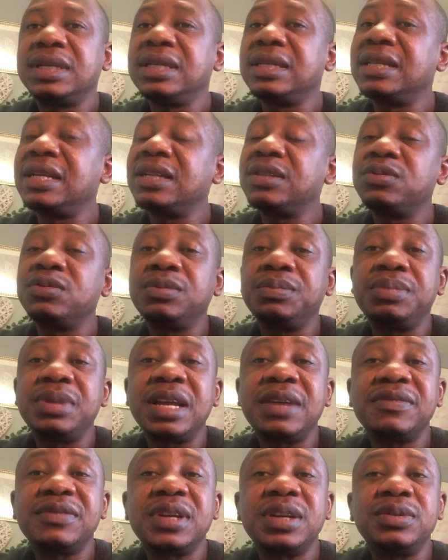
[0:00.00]
That would be
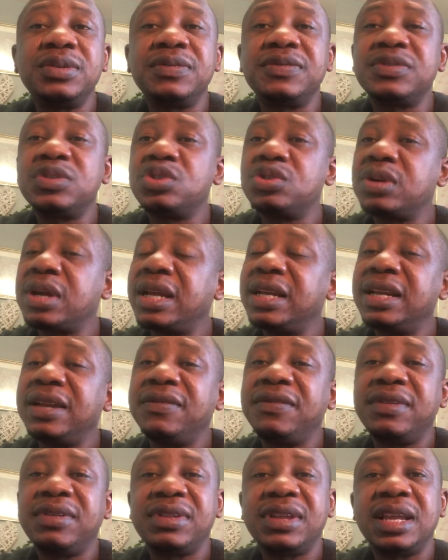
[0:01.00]
after you've tried
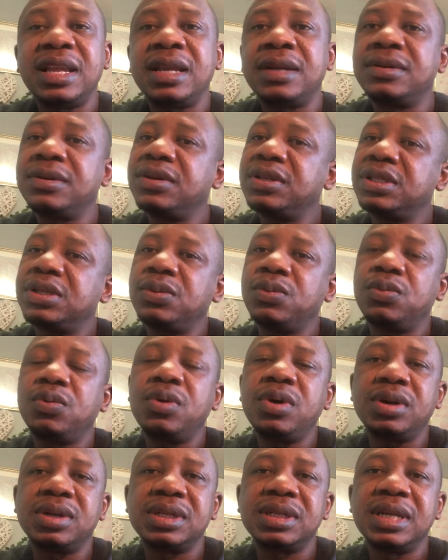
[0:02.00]
everything and nothing
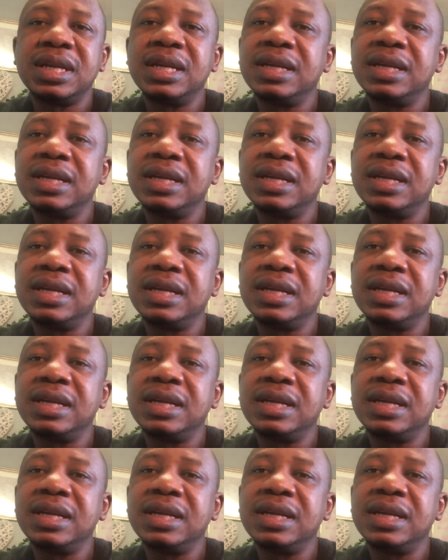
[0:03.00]
worked.